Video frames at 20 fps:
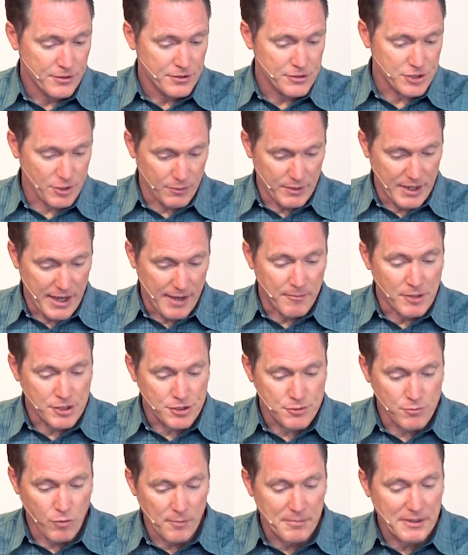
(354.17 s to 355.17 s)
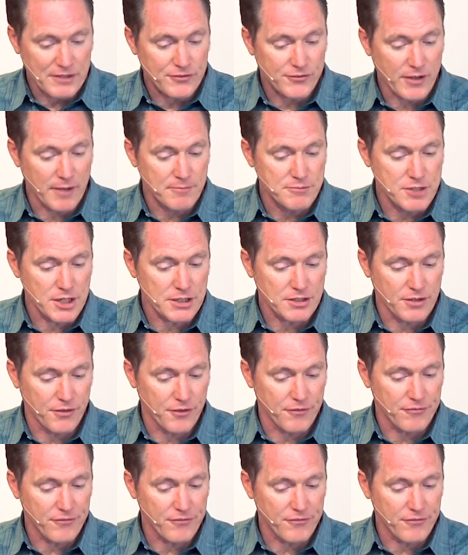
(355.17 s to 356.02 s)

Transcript: Shall we not much more be subject to the